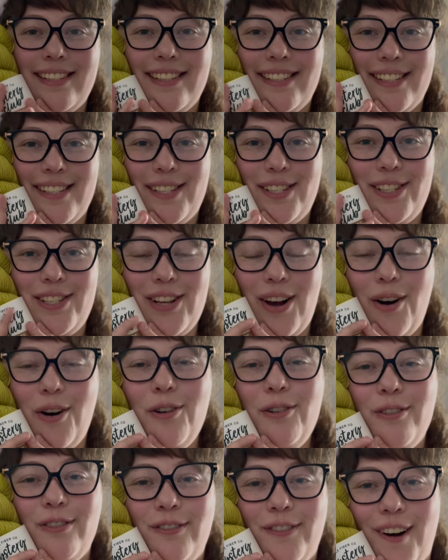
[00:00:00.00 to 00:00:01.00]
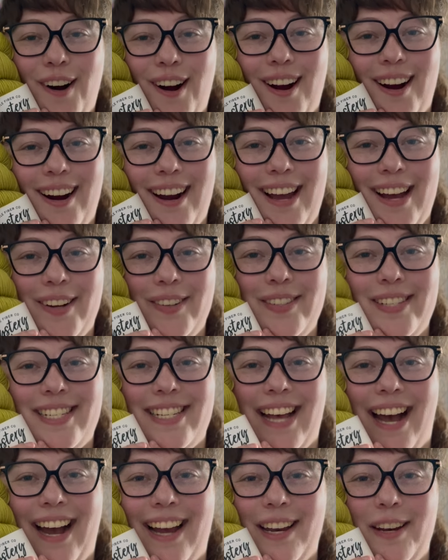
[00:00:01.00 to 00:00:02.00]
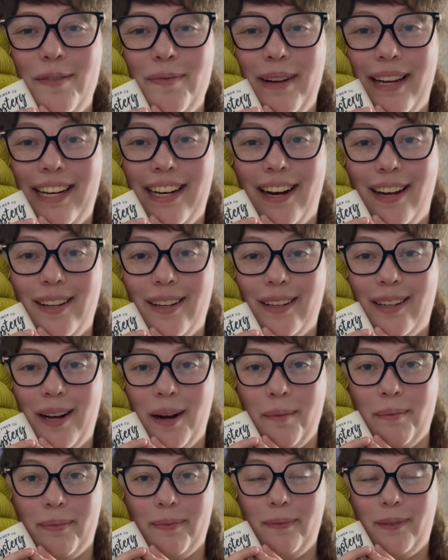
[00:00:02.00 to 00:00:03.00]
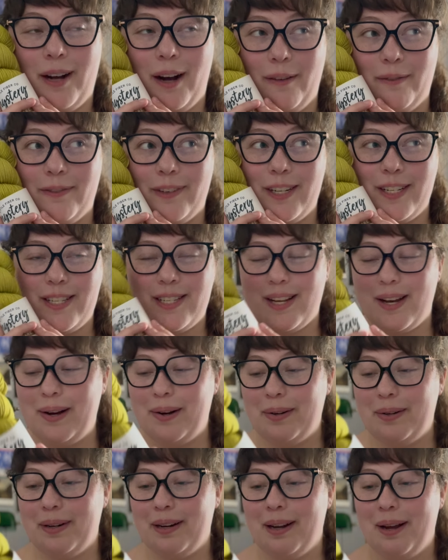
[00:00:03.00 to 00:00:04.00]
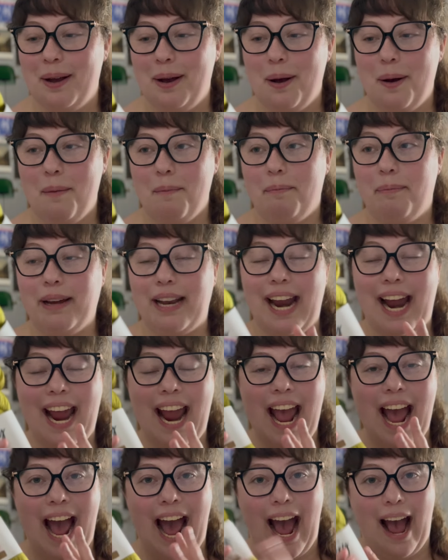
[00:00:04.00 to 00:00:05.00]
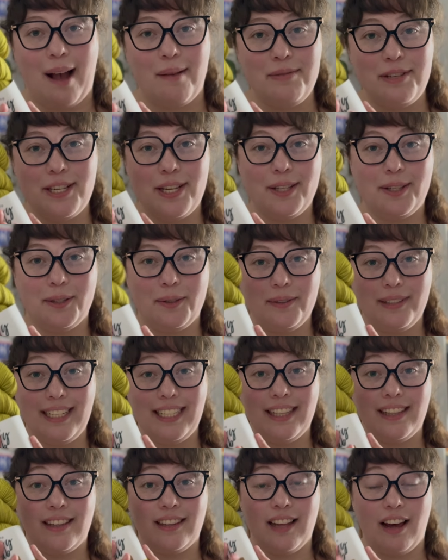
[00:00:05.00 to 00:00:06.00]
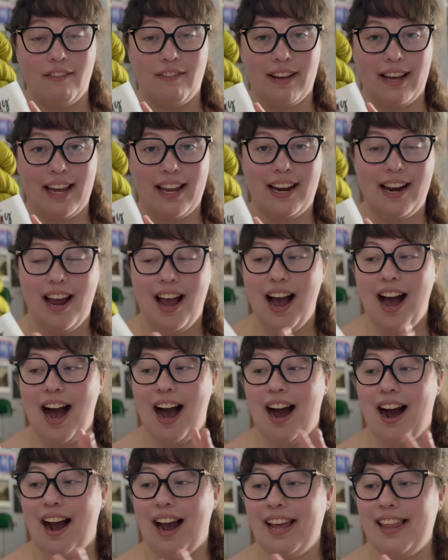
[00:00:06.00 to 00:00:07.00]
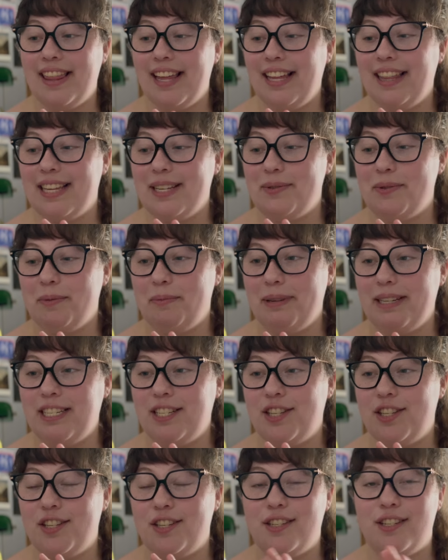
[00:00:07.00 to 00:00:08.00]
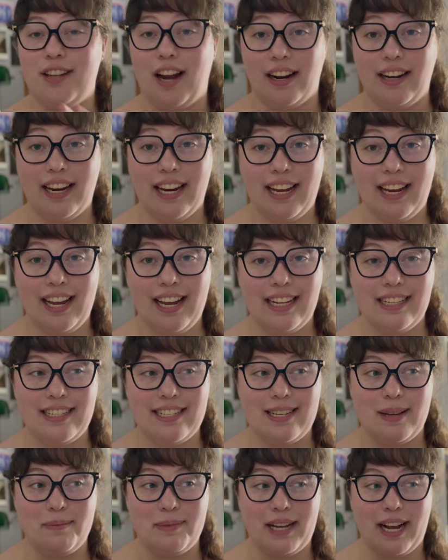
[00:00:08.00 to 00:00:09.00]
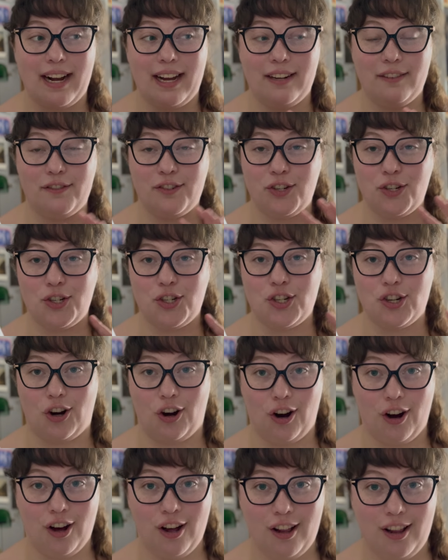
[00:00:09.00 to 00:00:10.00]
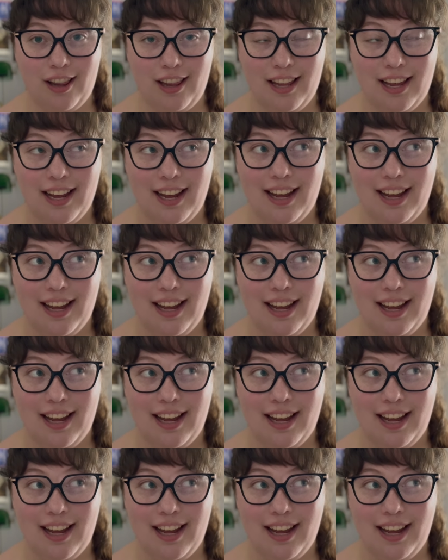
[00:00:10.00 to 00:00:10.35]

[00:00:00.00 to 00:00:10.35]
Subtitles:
so far outside of my color comfort zone, but I absolutely love it. I think this would be stunning in some kind of shawl,